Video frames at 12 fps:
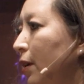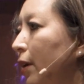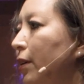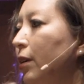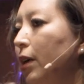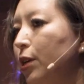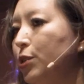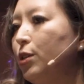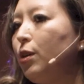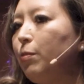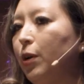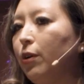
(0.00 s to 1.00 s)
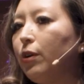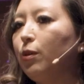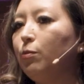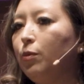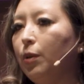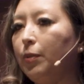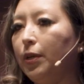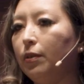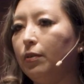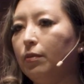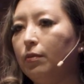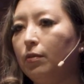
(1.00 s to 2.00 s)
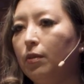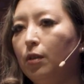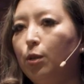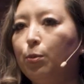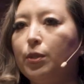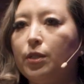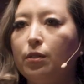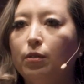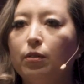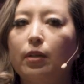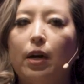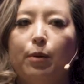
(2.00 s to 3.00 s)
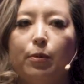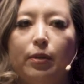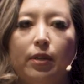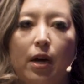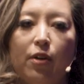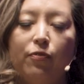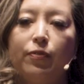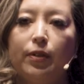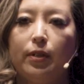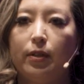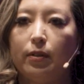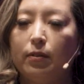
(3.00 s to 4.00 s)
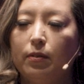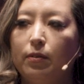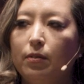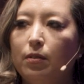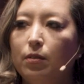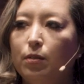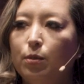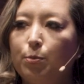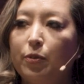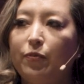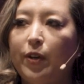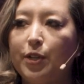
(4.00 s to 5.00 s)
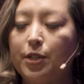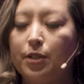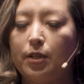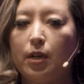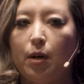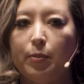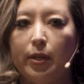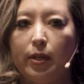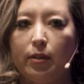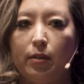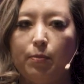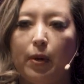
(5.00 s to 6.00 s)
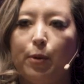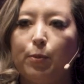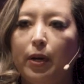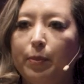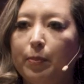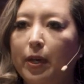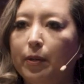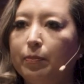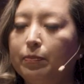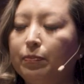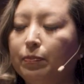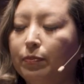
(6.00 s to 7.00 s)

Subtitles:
and an Asian American woman who was told I would not fit in to a profession dominated by white men.